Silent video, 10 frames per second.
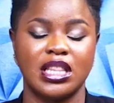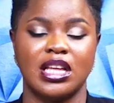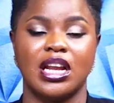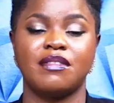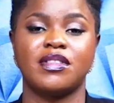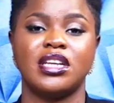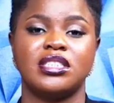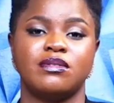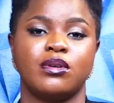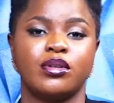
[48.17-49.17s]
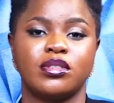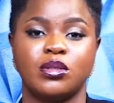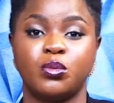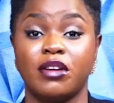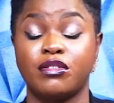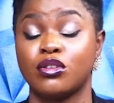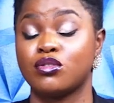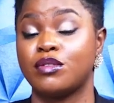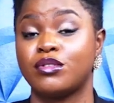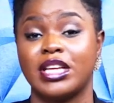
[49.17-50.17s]
that after divorce, the wife does
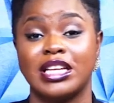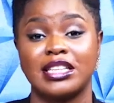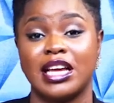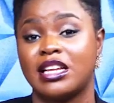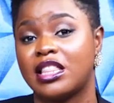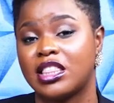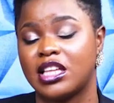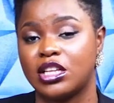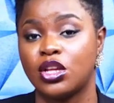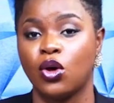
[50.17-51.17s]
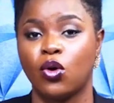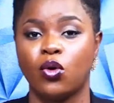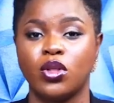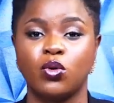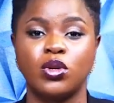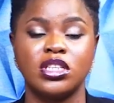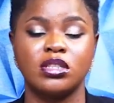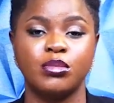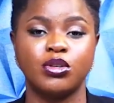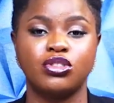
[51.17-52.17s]
not even get anything, or only the
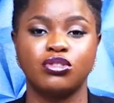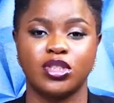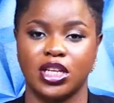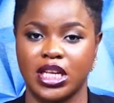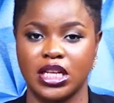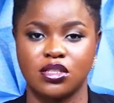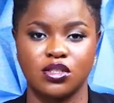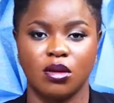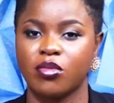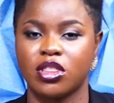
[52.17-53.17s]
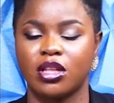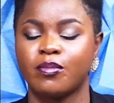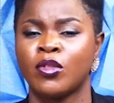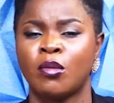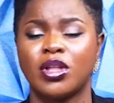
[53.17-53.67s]
male children get something.